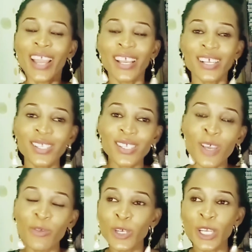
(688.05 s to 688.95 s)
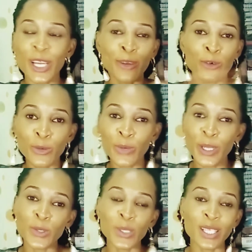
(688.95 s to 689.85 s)
it's even a good way
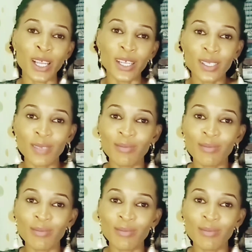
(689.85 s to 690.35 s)
to start.